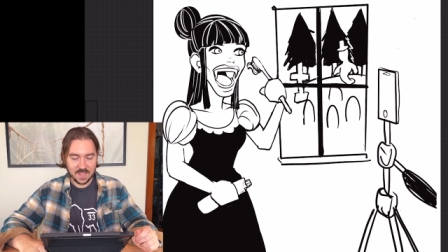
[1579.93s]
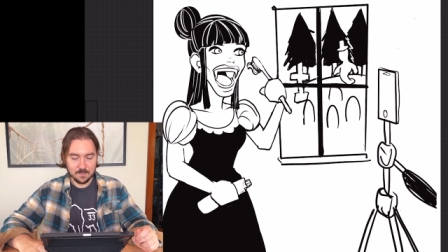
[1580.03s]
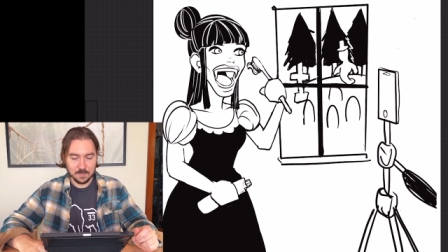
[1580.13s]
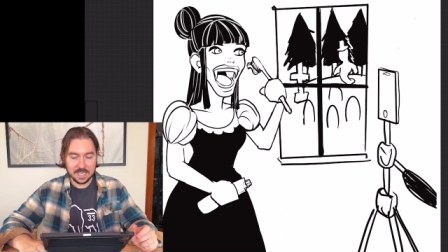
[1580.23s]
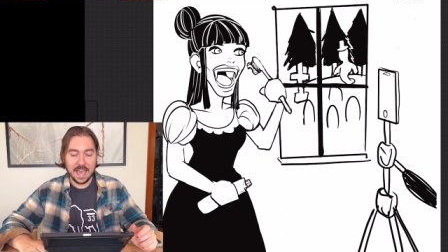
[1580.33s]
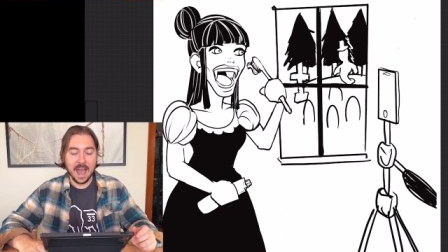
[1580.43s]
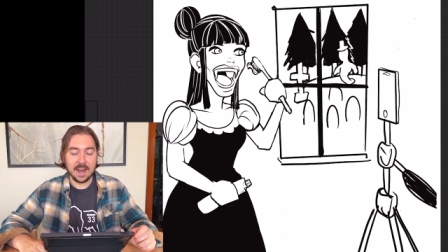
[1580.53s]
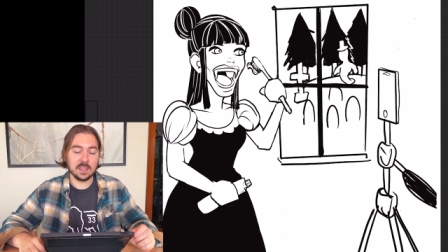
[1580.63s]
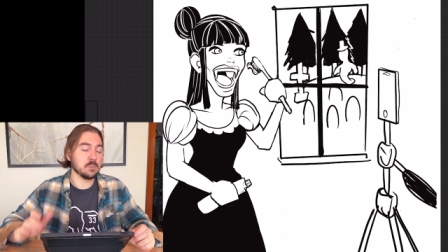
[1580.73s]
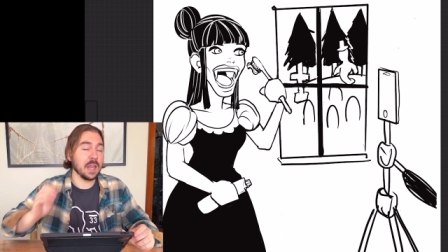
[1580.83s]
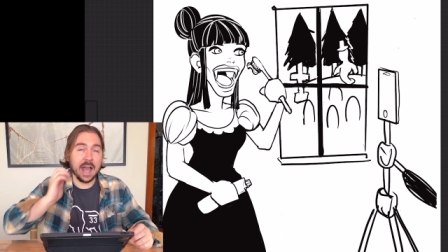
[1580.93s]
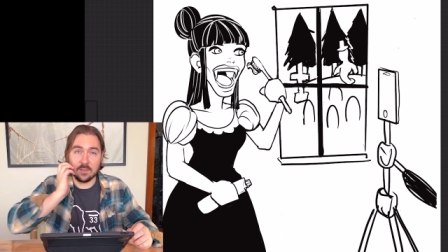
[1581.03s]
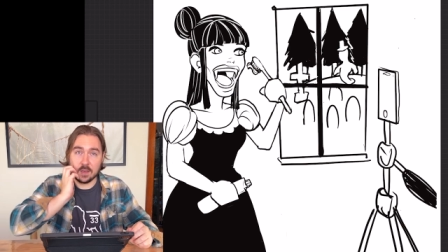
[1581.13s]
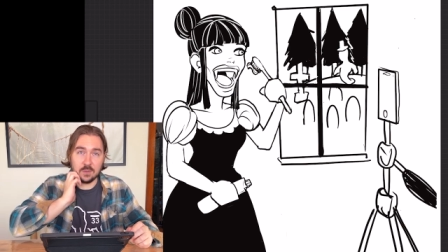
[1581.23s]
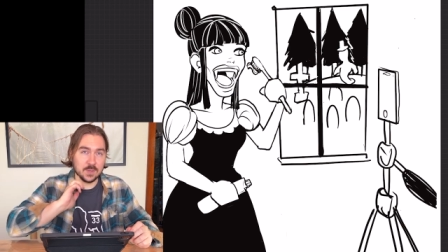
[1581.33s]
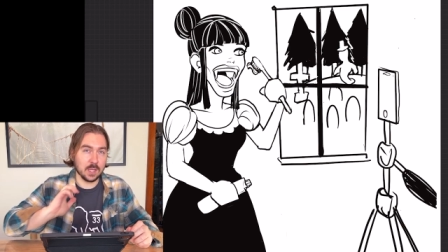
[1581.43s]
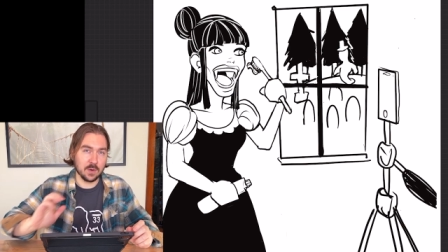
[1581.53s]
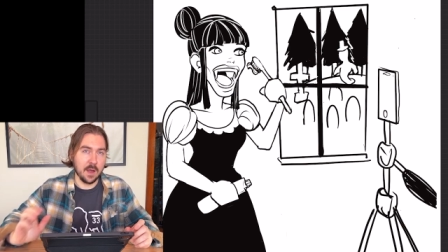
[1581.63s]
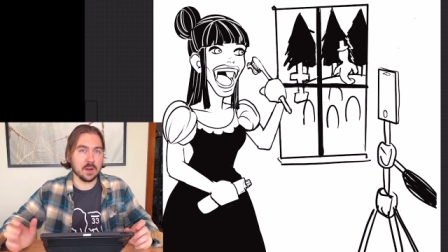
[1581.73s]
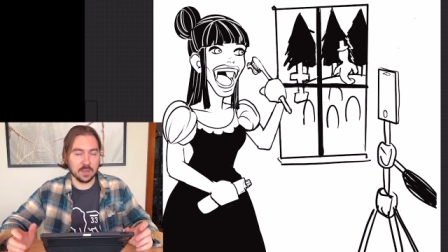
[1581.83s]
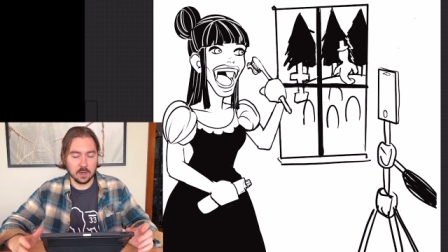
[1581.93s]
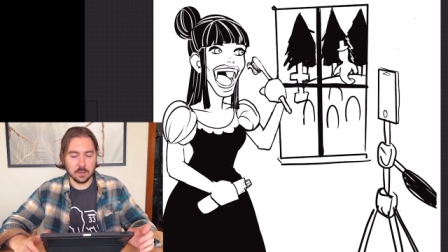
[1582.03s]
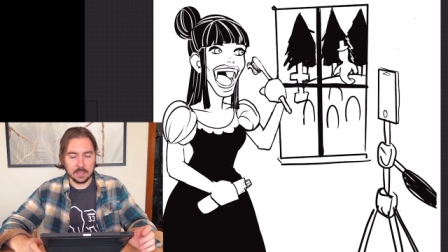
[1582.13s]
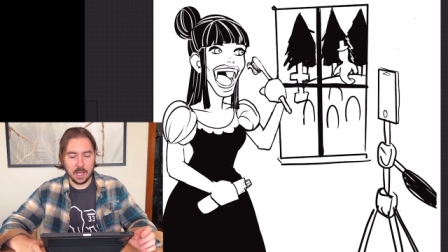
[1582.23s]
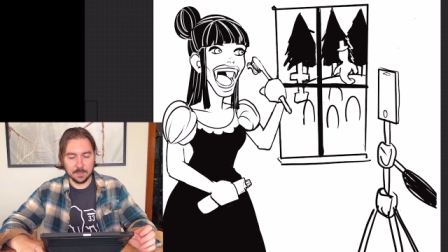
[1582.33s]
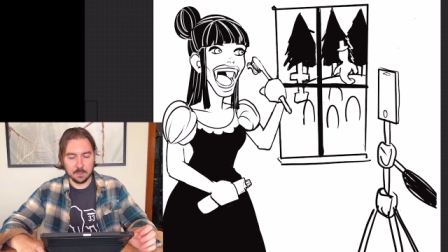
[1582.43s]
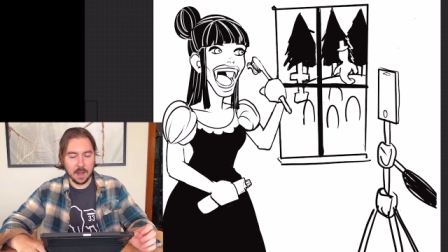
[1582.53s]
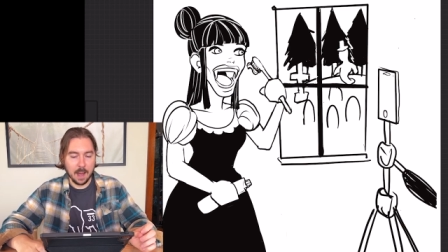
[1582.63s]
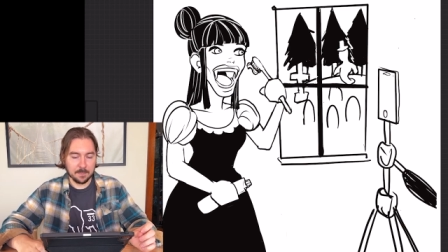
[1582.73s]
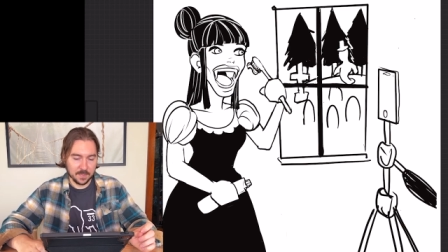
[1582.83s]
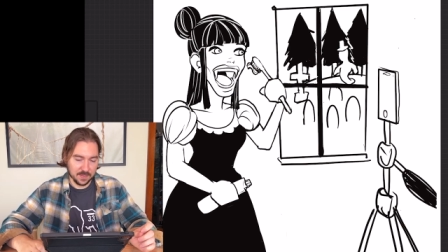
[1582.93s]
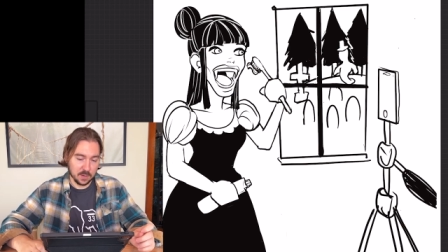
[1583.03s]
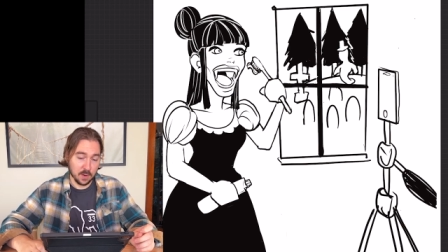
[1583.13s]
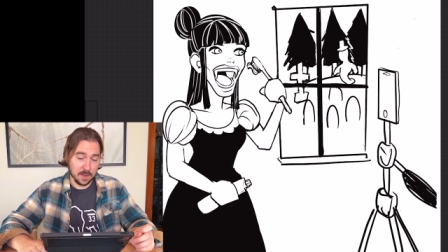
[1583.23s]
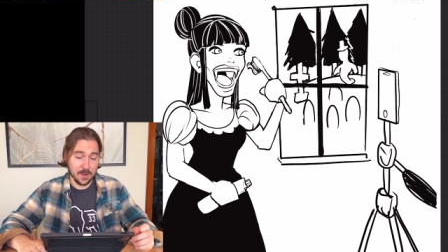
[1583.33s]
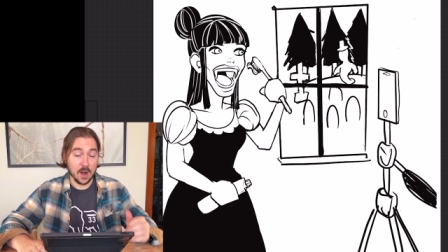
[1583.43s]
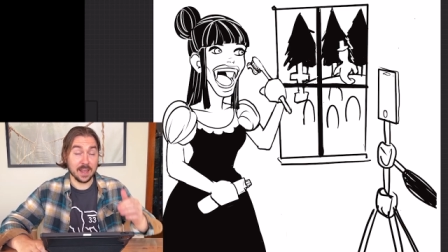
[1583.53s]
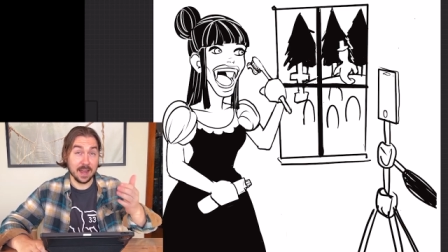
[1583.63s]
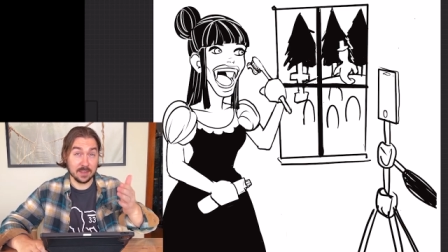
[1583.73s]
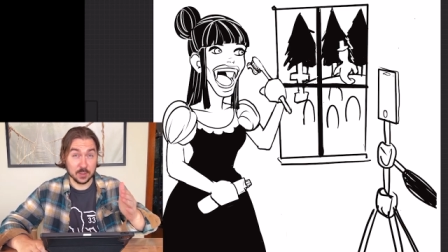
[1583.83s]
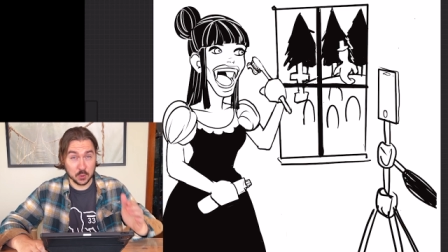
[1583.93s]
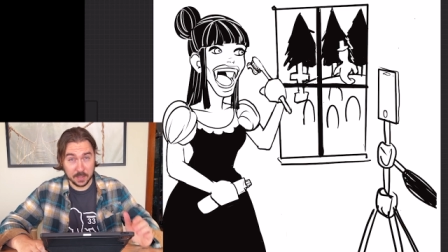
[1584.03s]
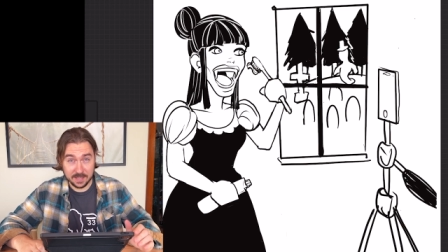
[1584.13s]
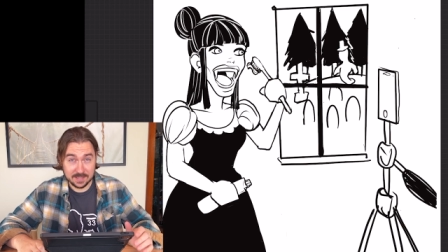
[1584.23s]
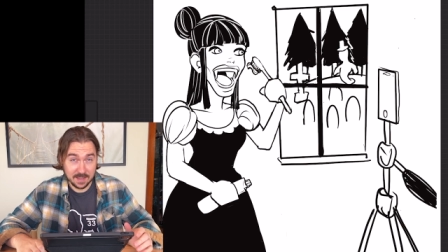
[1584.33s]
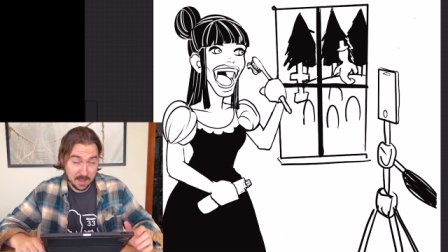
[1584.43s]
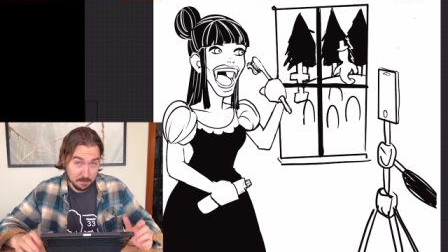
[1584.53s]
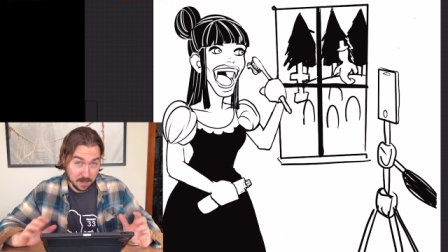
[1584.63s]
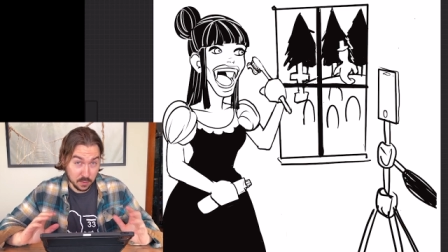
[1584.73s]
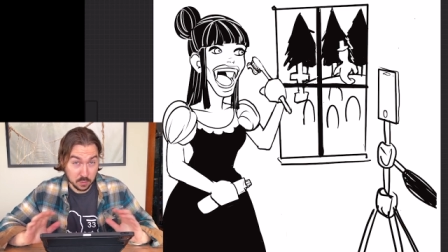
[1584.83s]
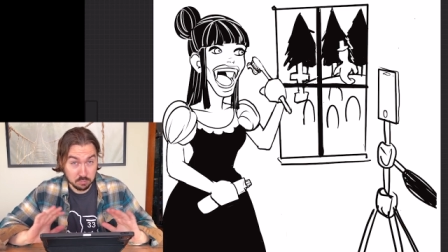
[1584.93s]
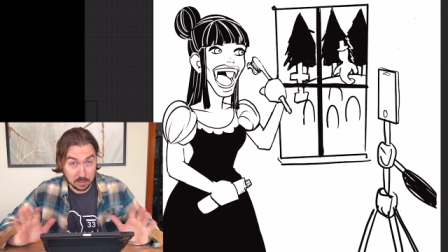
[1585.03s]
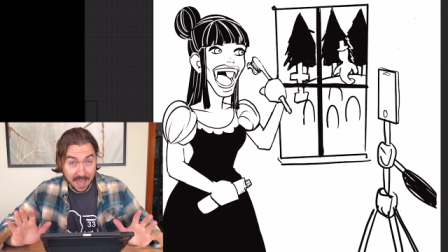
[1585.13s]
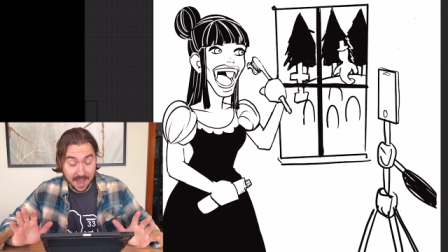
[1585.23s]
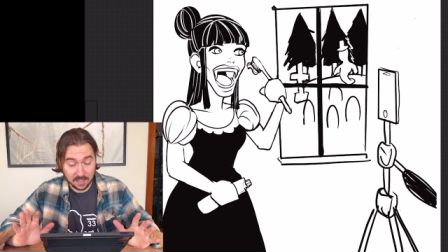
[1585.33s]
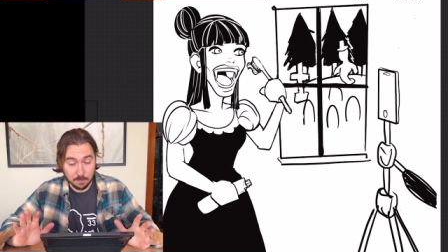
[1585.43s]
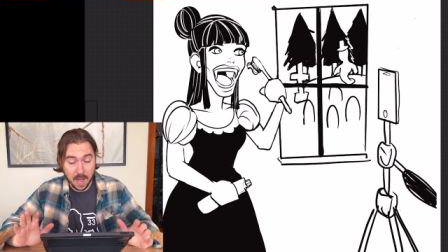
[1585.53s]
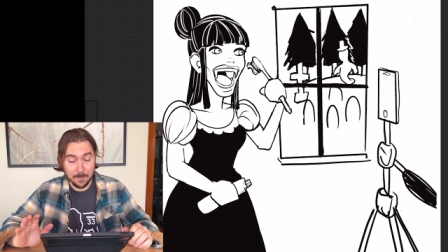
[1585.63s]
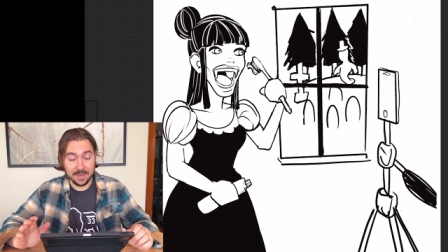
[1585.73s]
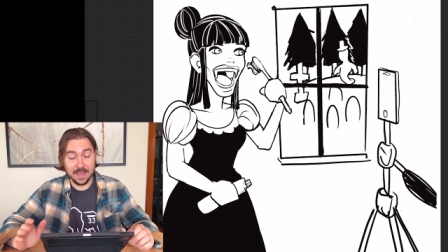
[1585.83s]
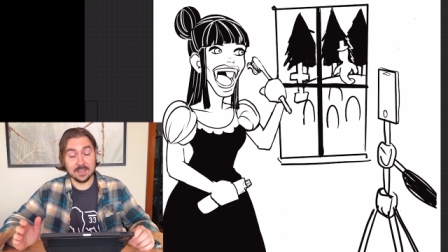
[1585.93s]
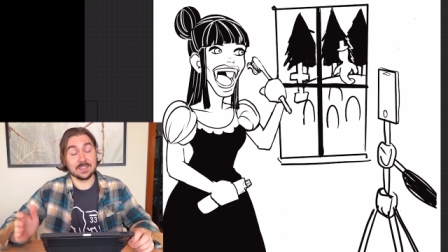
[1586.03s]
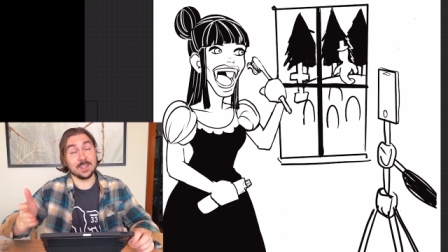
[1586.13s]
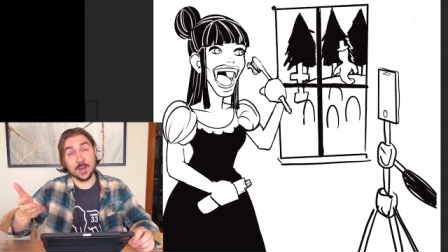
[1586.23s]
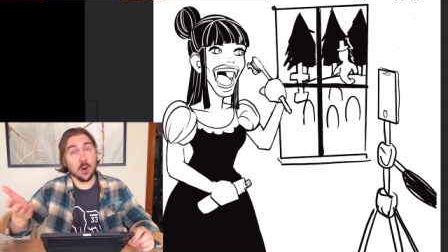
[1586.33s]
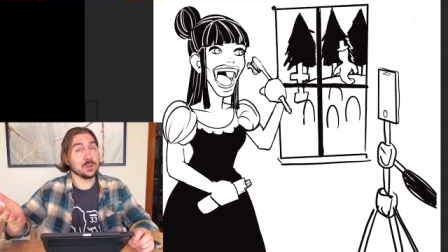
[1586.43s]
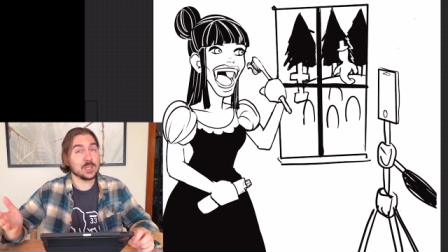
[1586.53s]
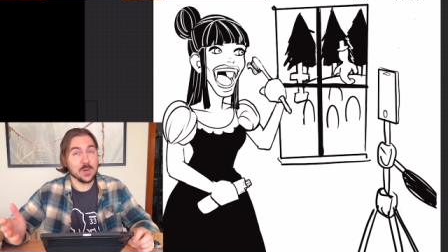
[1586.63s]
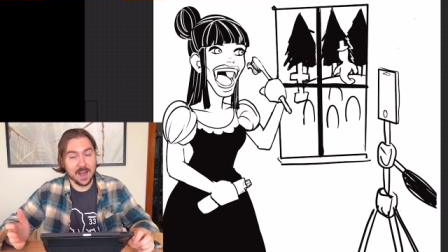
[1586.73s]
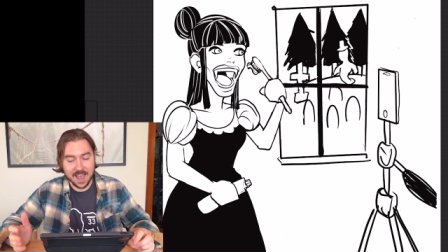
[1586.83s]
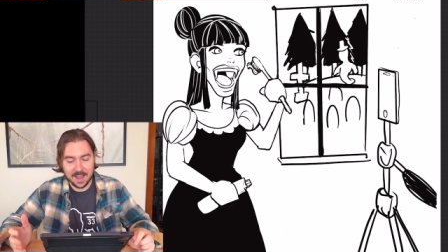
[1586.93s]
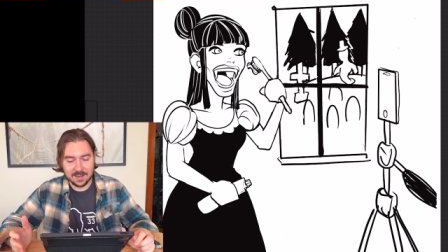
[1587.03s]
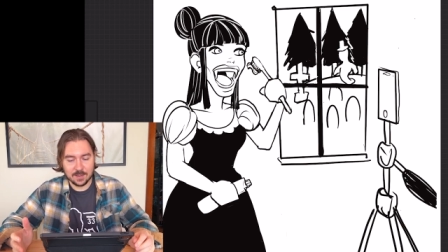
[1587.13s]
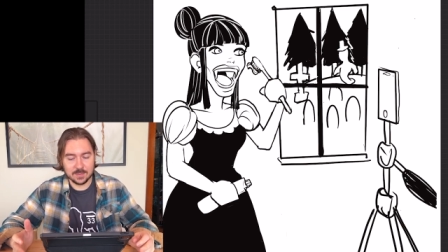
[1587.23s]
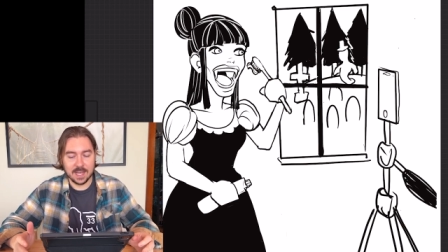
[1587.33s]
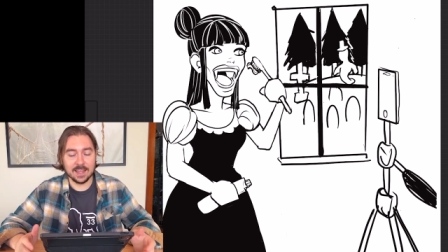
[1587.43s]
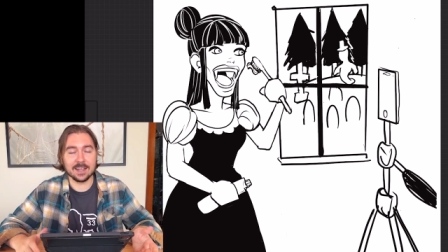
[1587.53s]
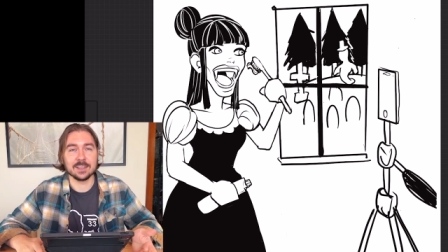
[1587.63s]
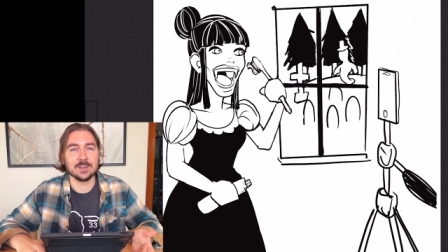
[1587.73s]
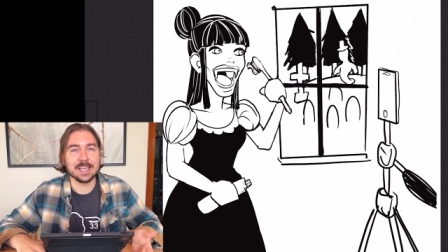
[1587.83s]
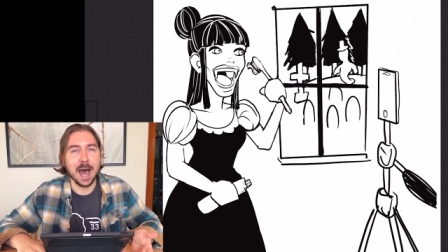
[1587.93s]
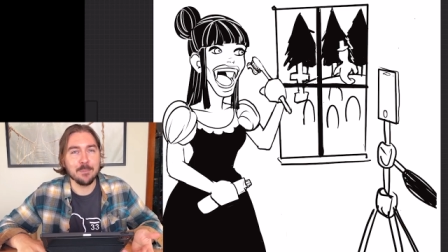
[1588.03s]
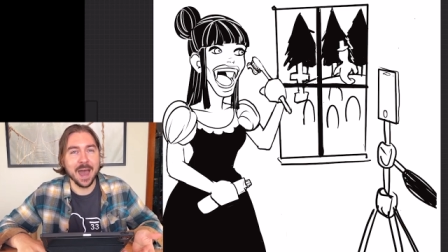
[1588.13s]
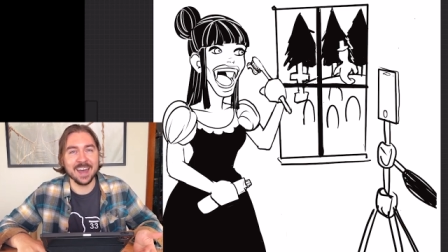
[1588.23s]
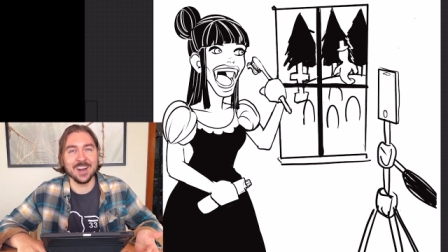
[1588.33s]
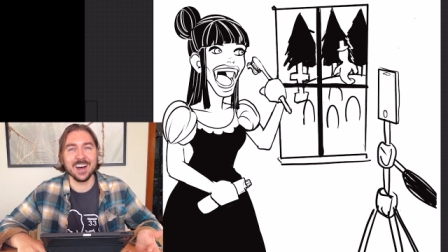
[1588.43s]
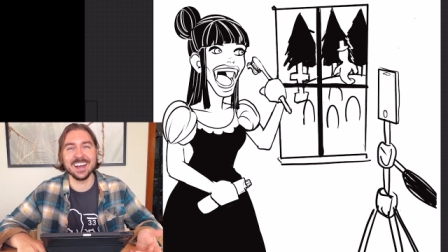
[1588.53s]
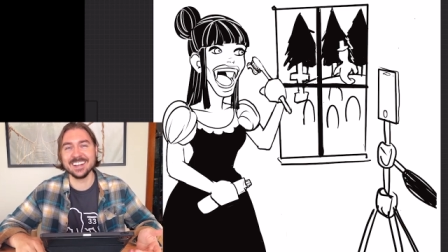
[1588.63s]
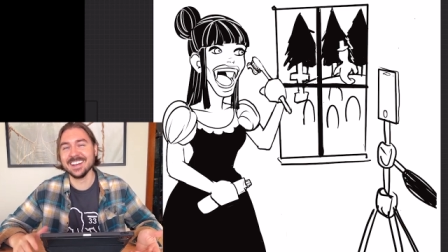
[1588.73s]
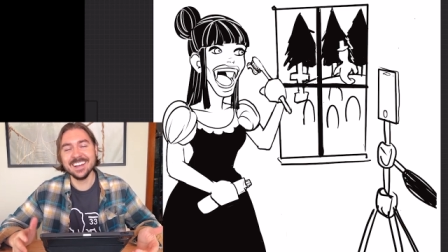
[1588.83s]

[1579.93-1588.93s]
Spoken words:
But yeah, adding the black values all around, I think, really helped it pop. And the graveyard, I added the trees, made those black to pop against the ghost who I added, who's got like a little top hat on.